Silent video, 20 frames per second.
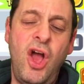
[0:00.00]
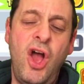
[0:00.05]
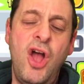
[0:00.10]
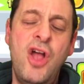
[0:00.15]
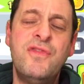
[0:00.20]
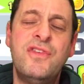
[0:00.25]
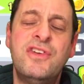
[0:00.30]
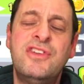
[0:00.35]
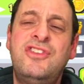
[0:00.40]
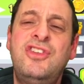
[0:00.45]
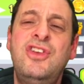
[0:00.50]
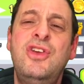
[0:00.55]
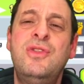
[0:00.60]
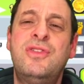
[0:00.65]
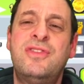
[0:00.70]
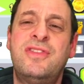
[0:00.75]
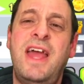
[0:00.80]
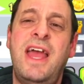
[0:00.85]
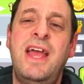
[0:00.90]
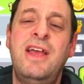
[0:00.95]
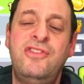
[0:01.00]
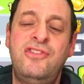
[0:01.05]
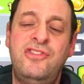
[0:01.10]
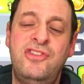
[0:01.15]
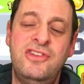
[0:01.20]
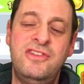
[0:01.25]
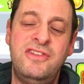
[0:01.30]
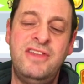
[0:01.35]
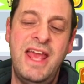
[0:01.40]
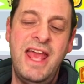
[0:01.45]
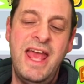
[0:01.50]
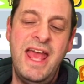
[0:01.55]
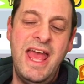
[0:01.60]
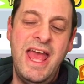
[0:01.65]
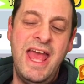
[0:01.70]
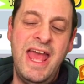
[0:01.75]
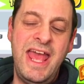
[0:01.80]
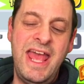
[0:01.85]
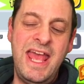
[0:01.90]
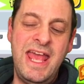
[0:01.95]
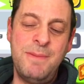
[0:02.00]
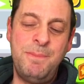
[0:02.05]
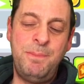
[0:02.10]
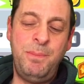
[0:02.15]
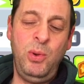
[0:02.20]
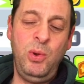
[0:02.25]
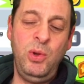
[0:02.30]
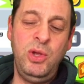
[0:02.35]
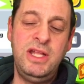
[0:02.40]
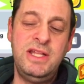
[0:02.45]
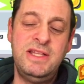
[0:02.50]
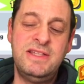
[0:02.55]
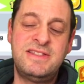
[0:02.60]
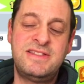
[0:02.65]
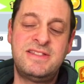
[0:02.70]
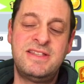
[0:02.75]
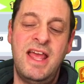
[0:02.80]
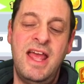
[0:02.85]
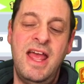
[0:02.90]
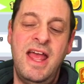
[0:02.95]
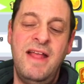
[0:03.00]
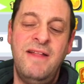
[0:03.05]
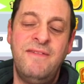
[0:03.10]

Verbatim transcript: over 2,000 hit points.